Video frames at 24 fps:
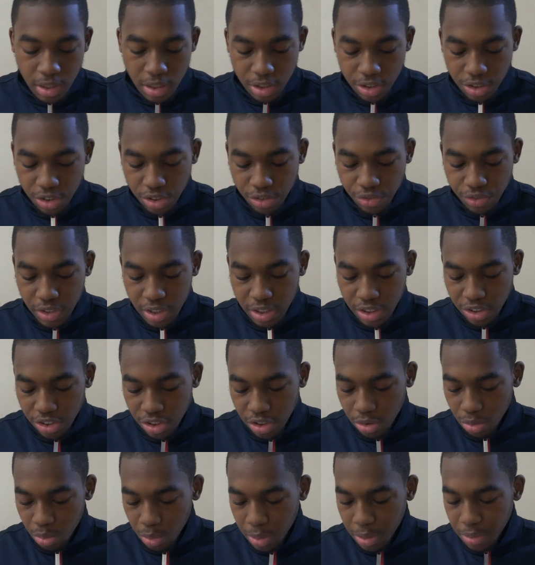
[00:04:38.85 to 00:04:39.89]
This is really
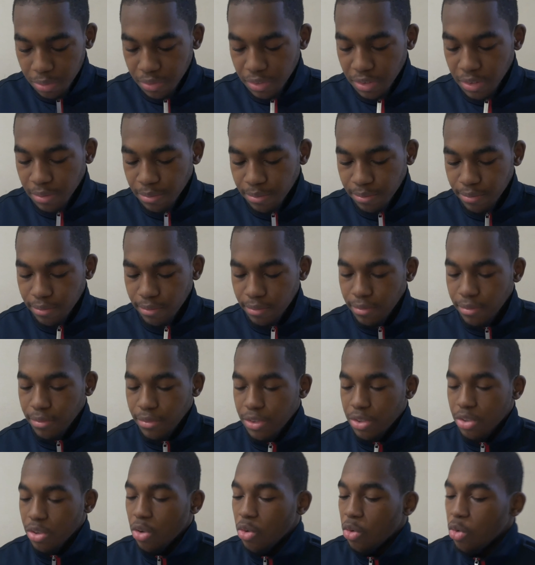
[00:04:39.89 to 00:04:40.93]
just wavy.
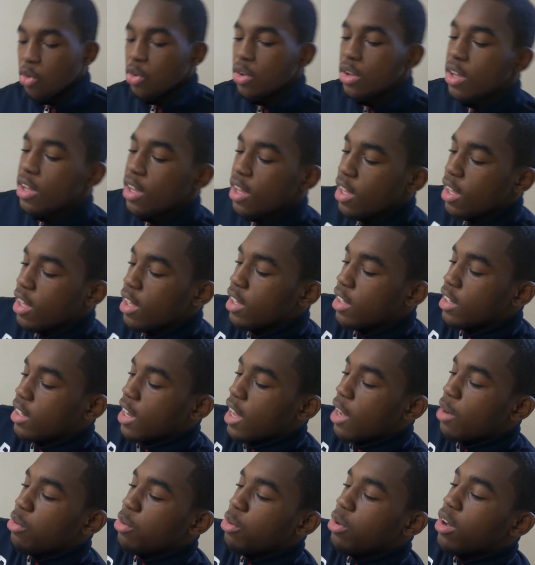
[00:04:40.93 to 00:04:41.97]
So
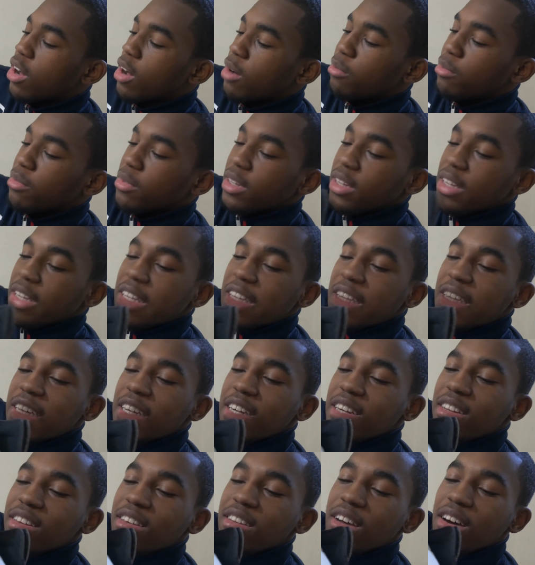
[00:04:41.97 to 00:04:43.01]
now we come to
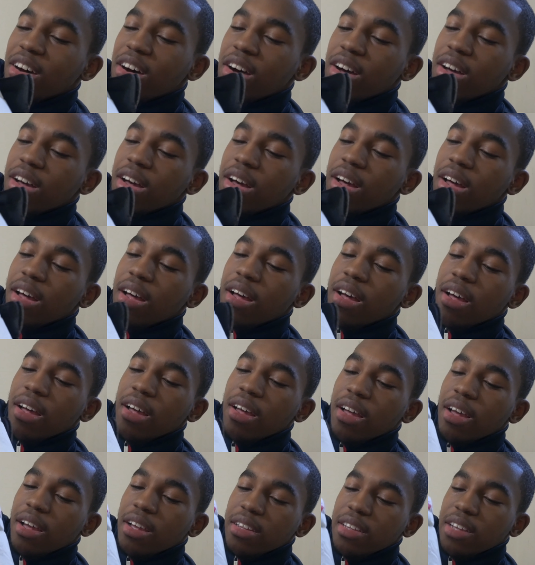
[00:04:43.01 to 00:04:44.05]
the tongue.
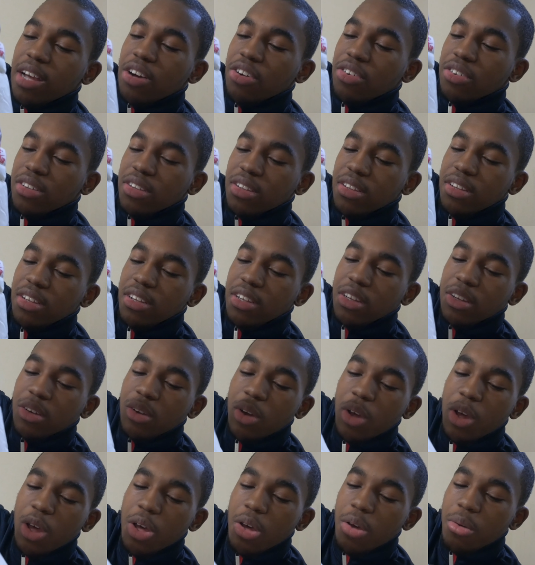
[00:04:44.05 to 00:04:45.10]
As y'all can see,
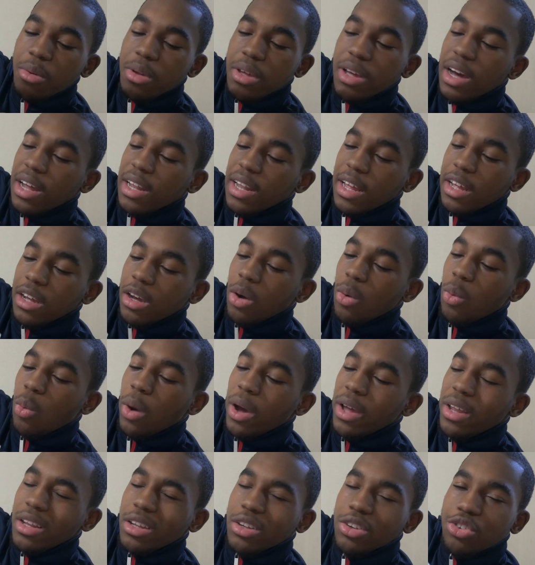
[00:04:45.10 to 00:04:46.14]
we got like a
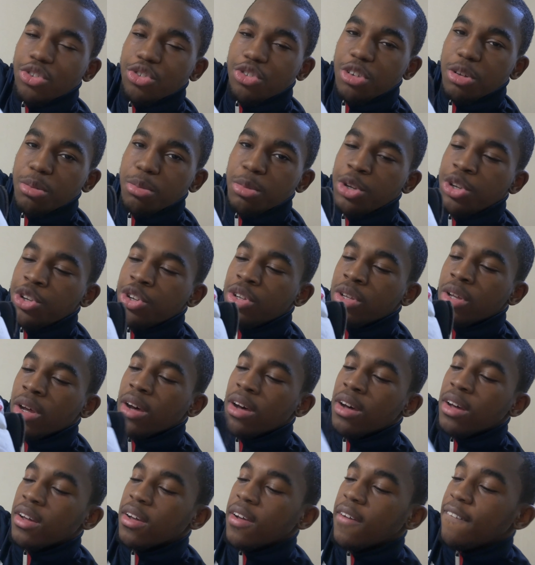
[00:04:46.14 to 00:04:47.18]
whitish, creamish
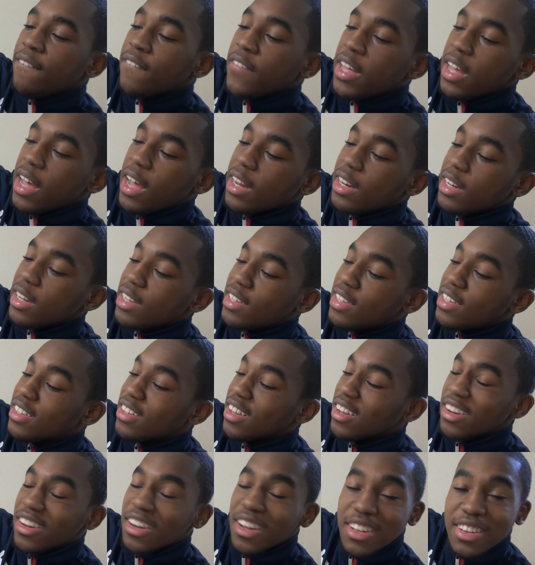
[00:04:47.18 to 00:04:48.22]
tongue. And this is
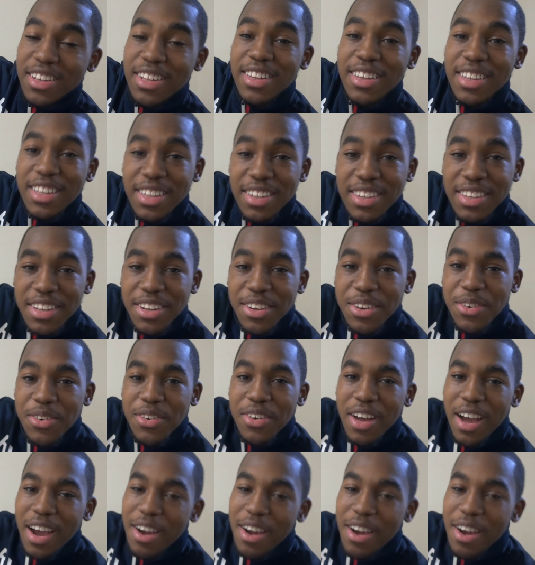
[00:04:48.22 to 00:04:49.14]
another detail.